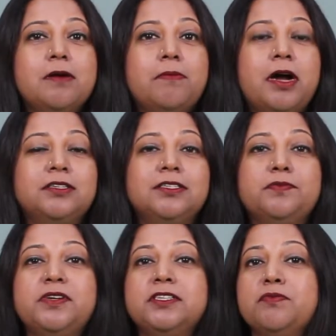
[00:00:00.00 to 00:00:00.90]

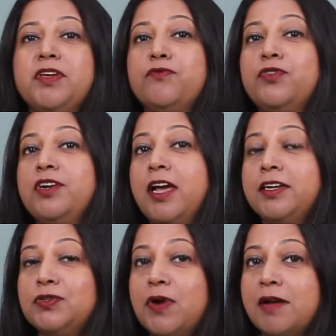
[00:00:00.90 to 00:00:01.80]
participants would
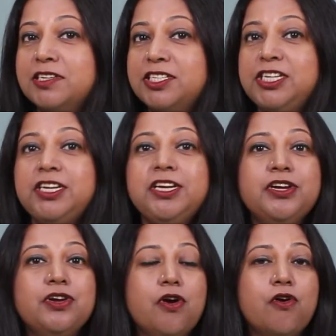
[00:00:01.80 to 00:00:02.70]
like to have a tea,